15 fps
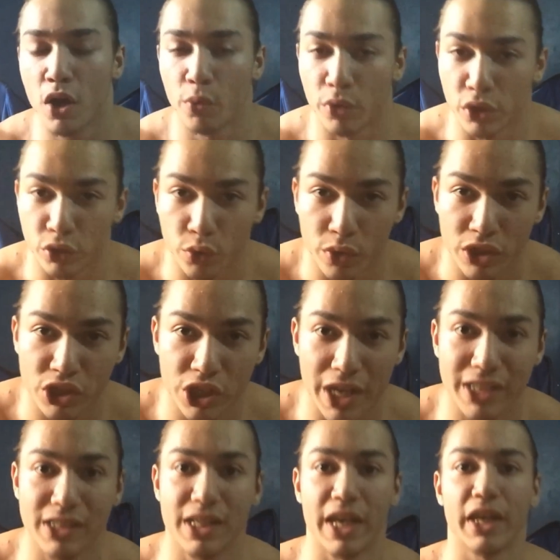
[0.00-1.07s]
When you're doing
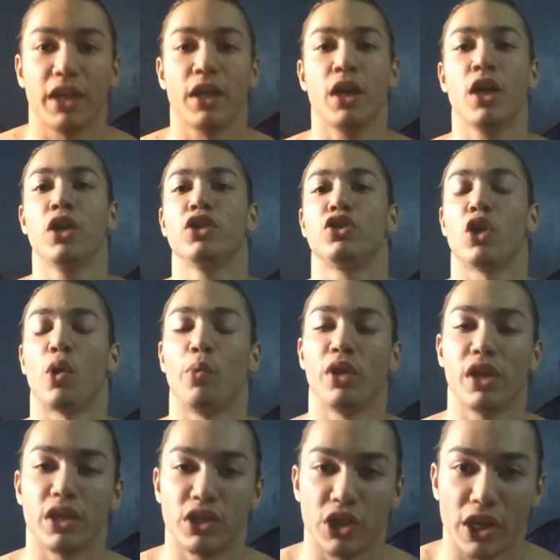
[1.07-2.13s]
chest day, start with
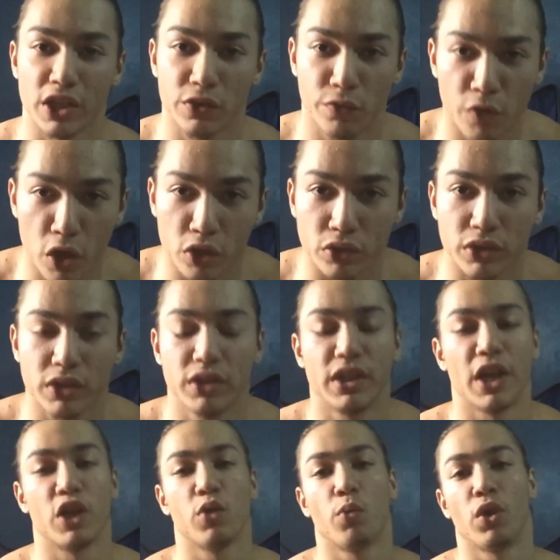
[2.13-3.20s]
your chest first,
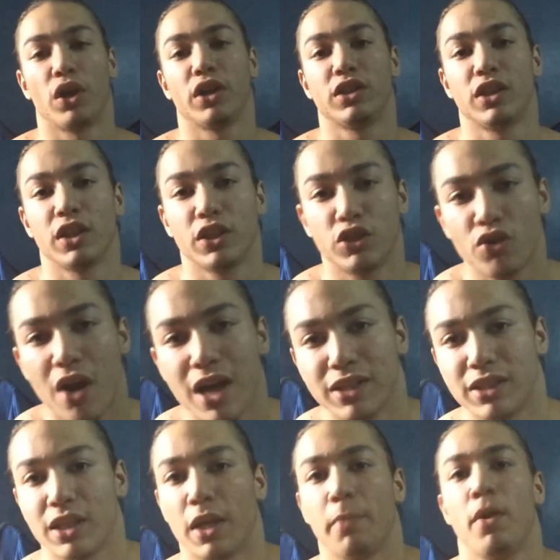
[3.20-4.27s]
then you work it to your
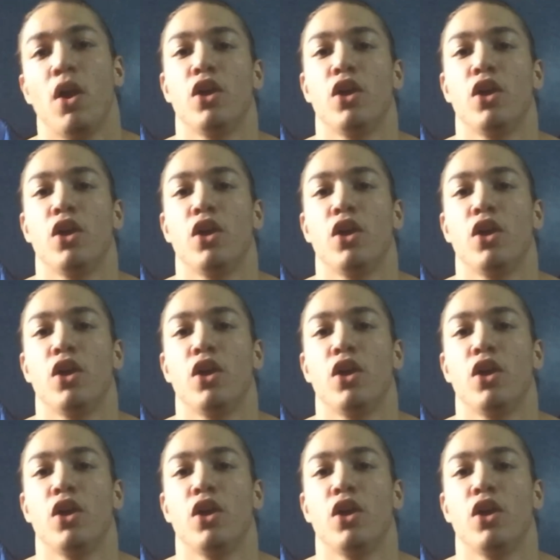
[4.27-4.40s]
tricep.